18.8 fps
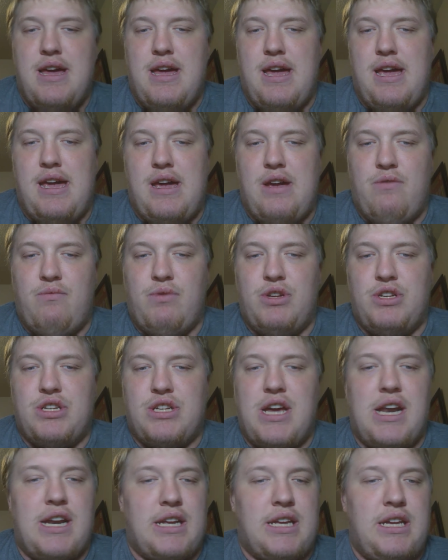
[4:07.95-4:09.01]
And we just
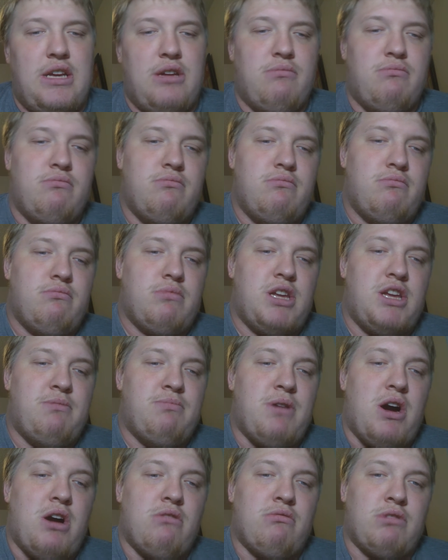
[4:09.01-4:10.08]
got to keep
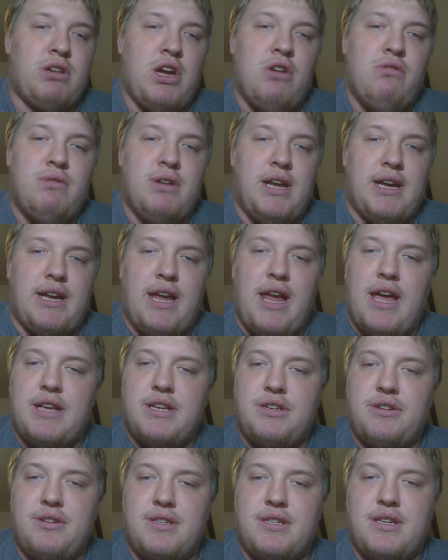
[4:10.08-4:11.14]
on going, I
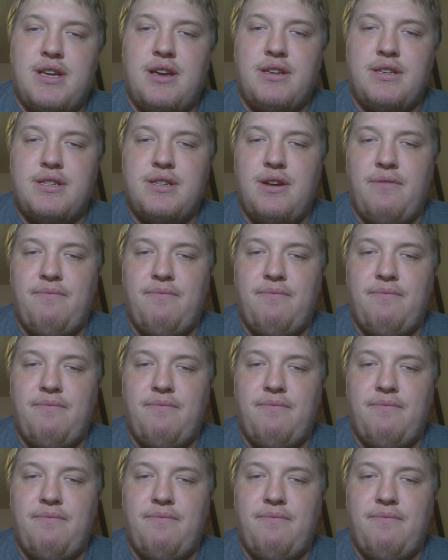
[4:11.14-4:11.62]
guess you'd say.